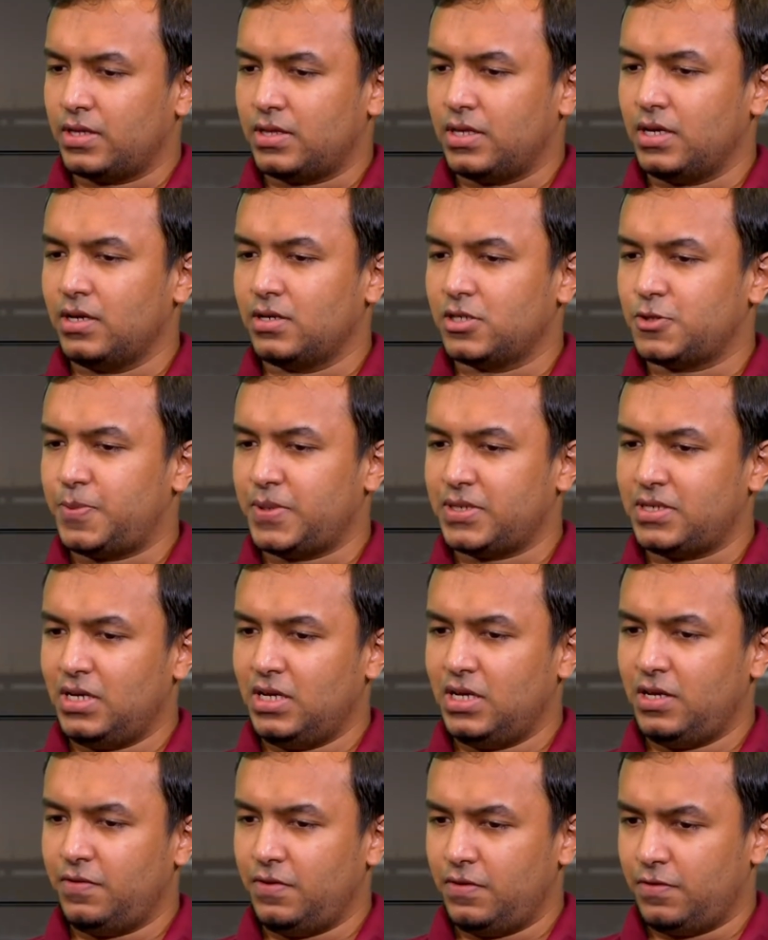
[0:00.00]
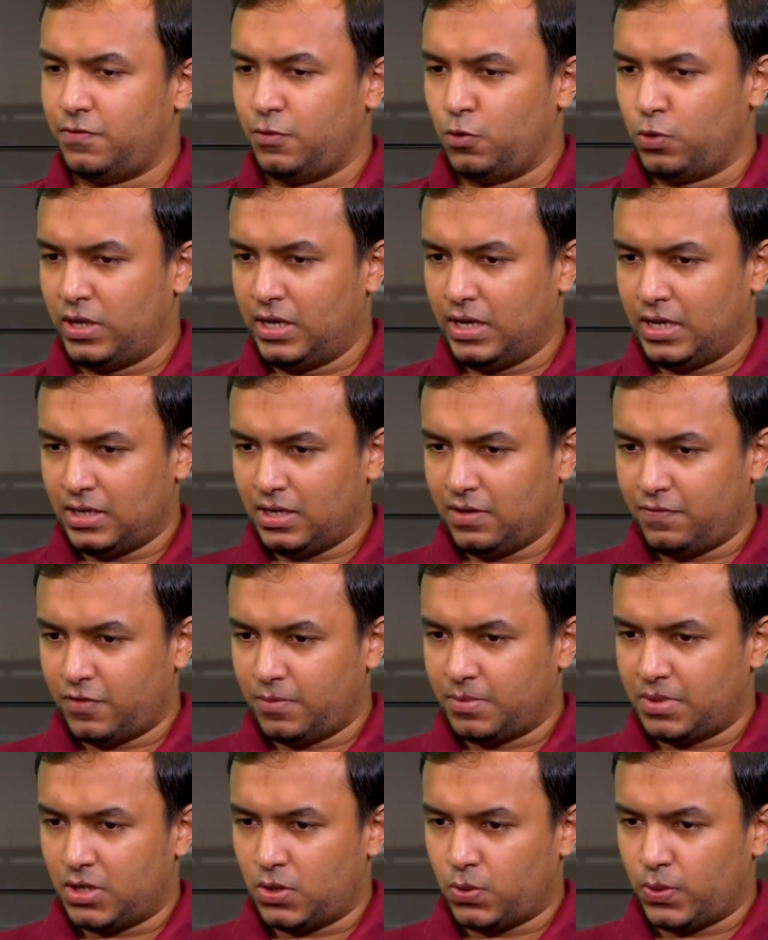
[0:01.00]
I think especially looking at it
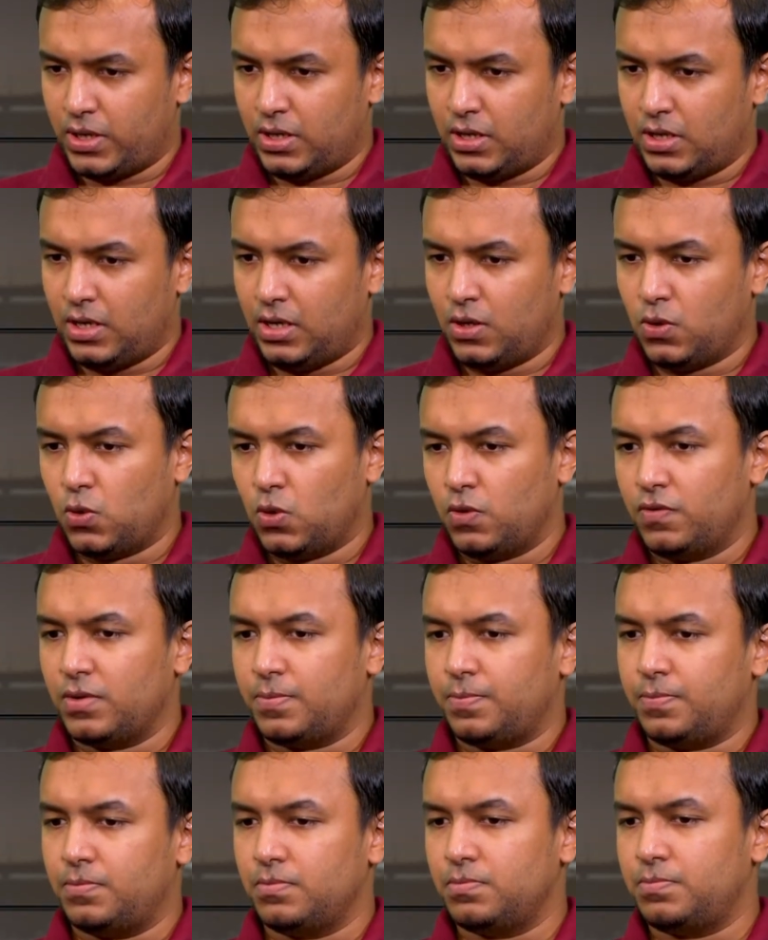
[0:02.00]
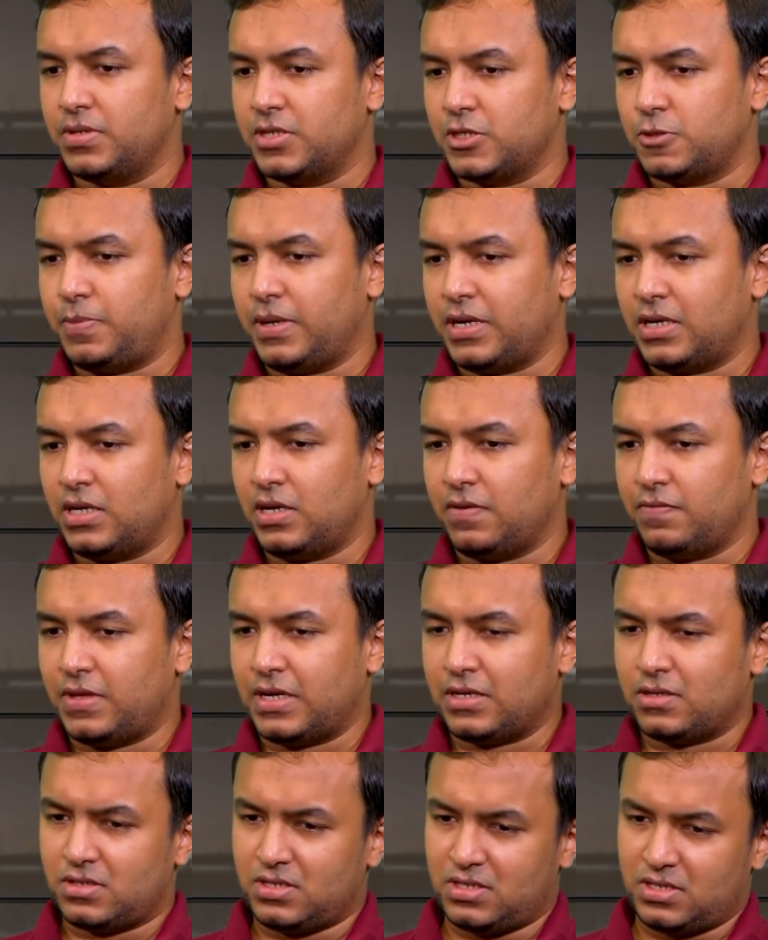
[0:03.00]
from a 20 over perspective,
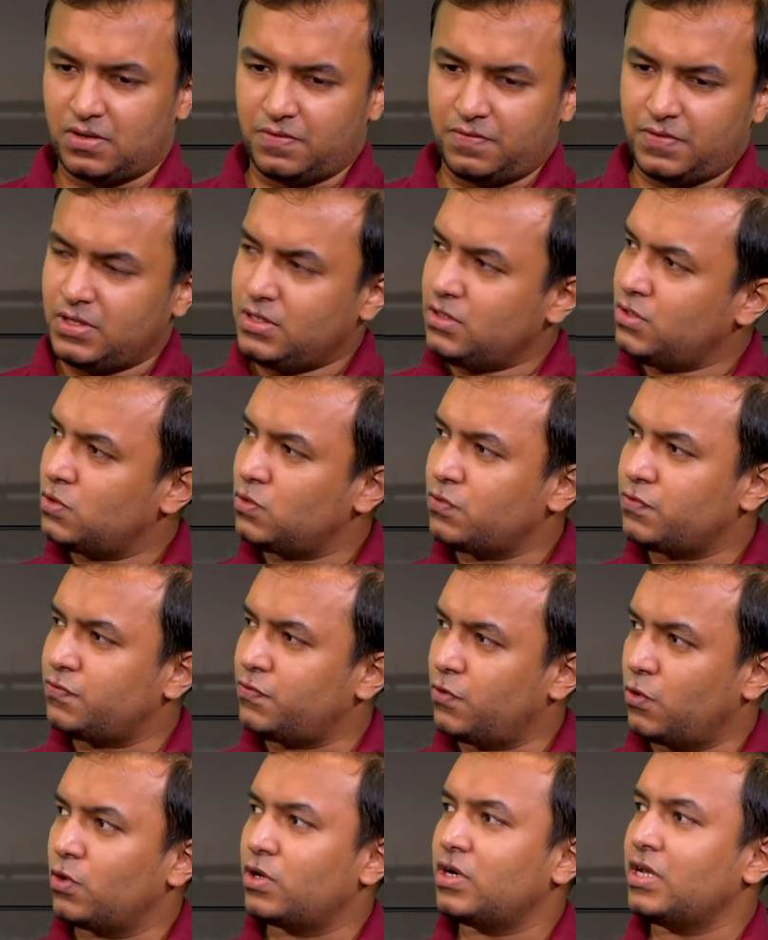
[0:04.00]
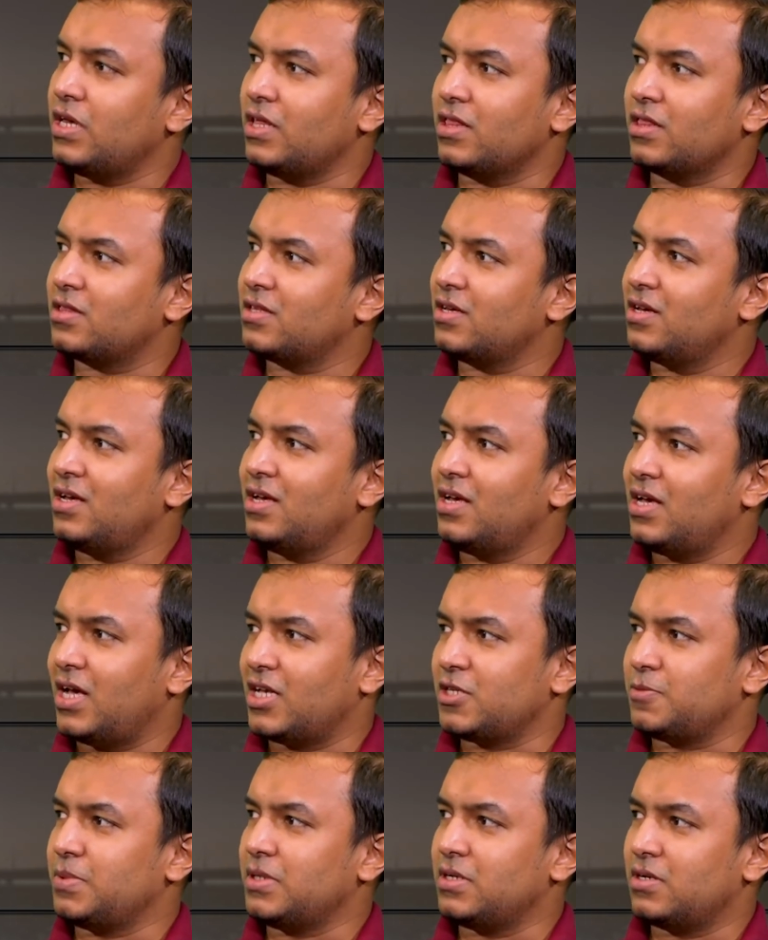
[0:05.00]
that 7th to 14th
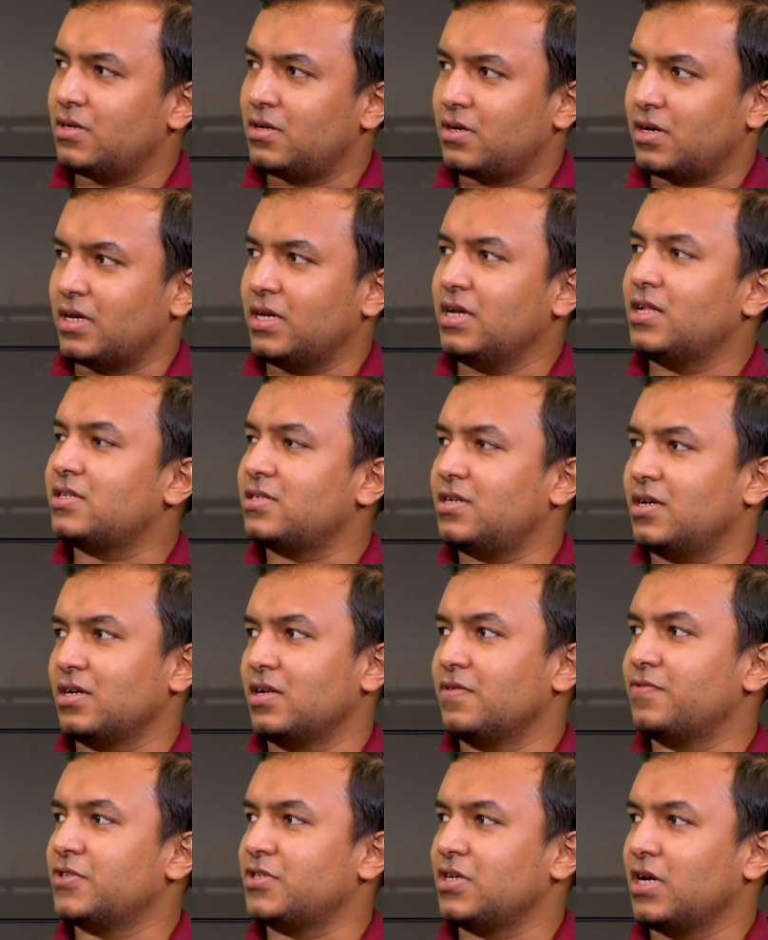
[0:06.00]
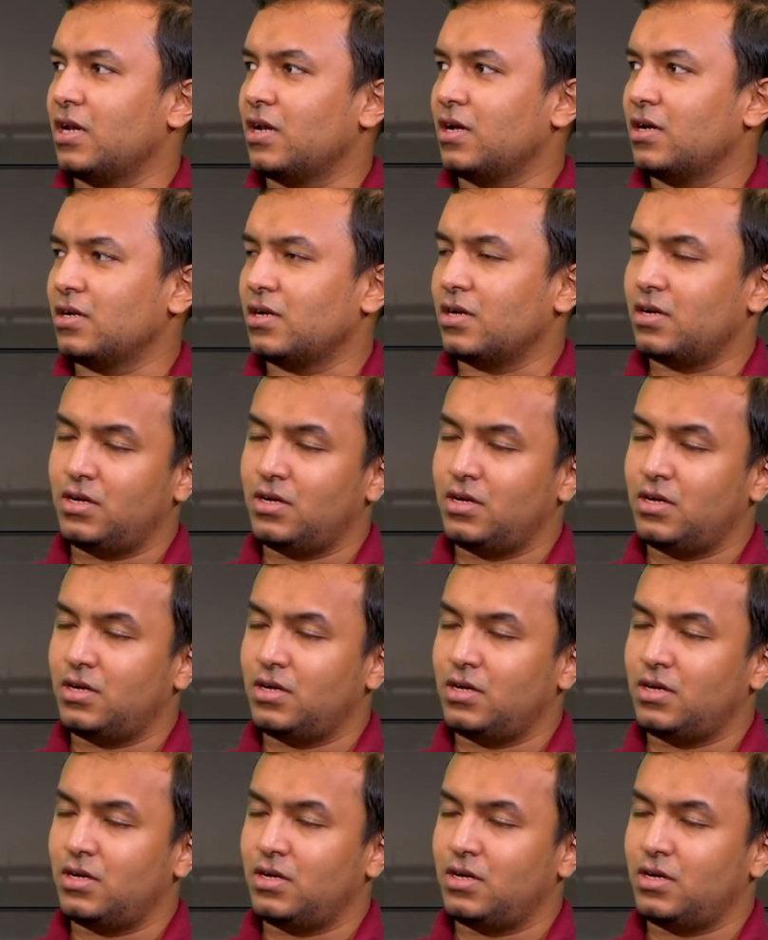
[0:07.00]
has been a real struggle for Sri Lanka.